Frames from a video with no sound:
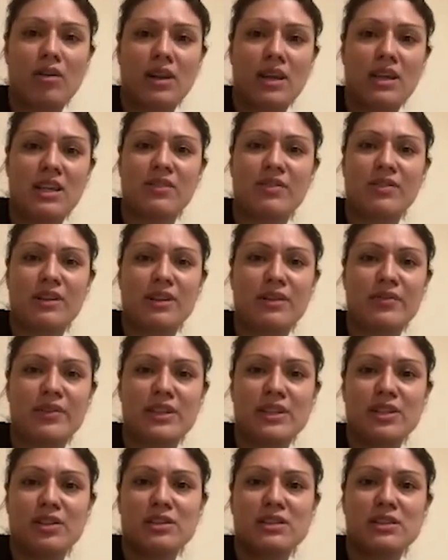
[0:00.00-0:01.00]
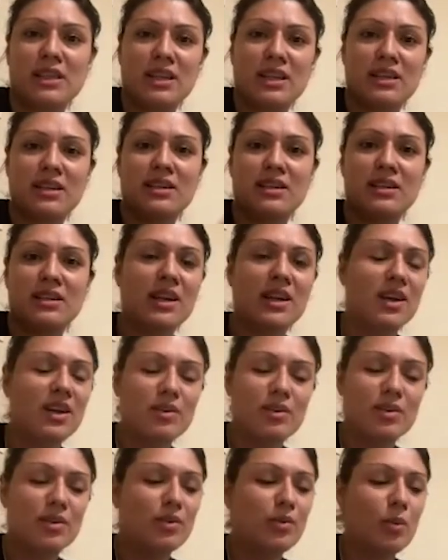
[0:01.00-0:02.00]
like even if it looks like
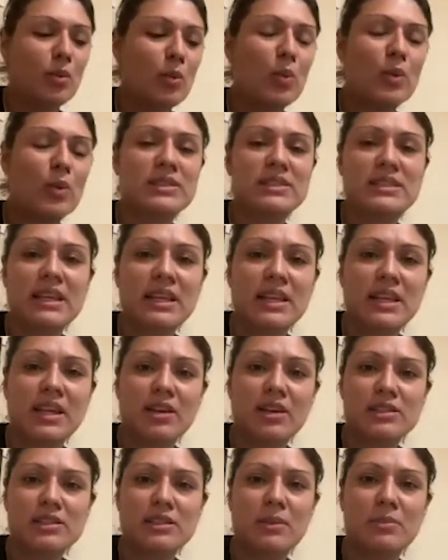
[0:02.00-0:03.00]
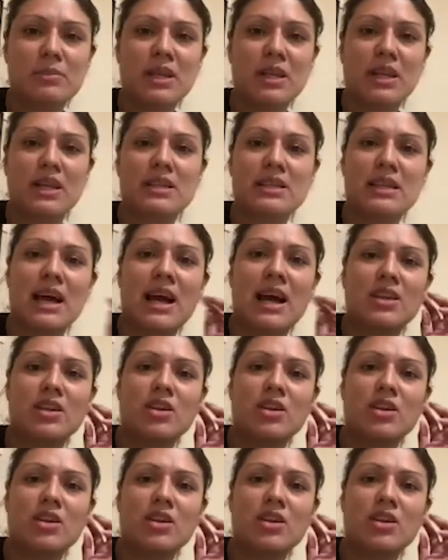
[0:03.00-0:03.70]
silly or something like that.